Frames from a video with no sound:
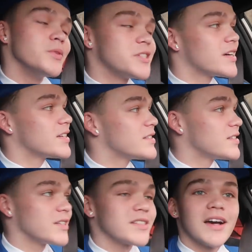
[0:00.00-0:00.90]
which kind of
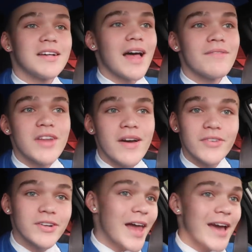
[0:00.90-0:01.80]
sucks, guys. I've
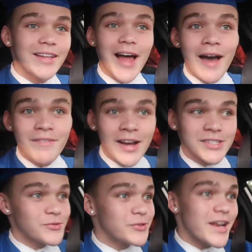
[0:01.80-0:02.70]

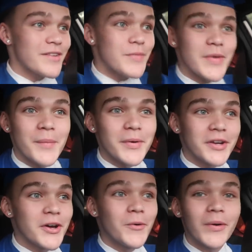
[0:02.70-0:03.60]
actually never be able to
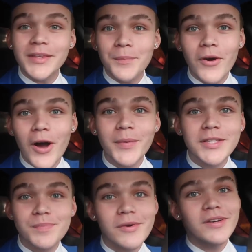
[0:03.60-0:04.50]
know what the prom
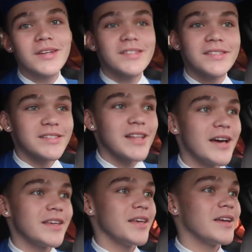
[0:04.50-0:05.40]
experience is
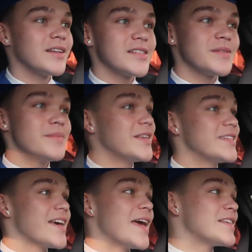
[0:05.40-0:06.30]
like unless somebody
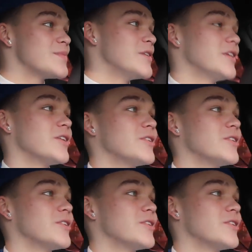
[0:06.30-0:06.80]
takes me, you